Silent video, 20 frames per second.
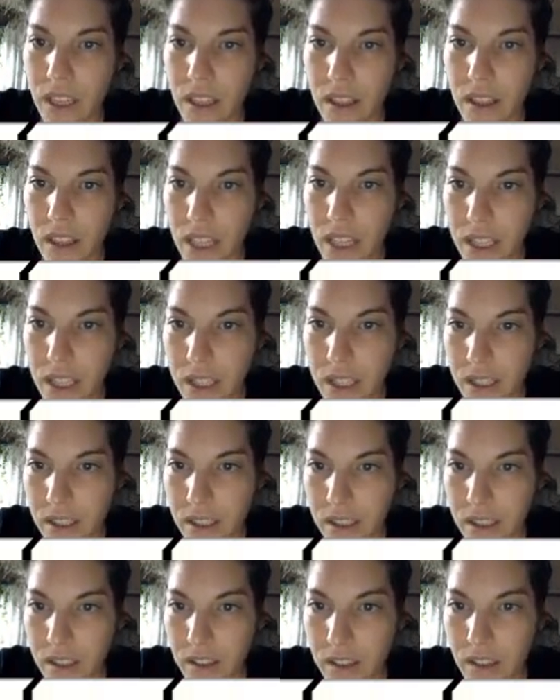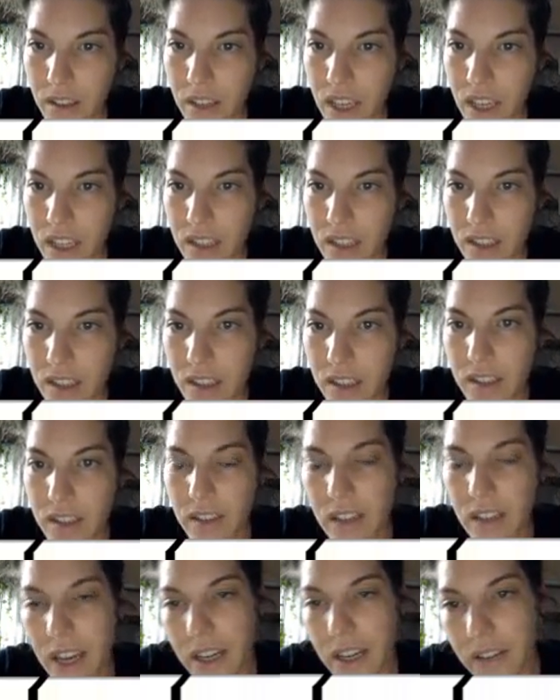This is
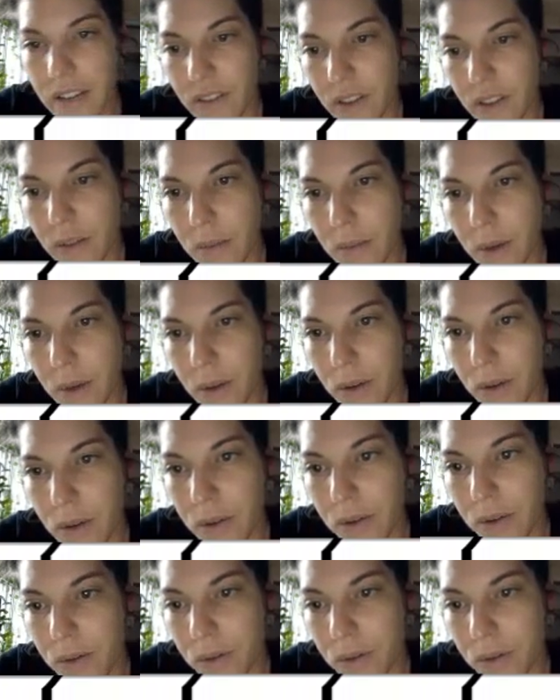kind of in the middle.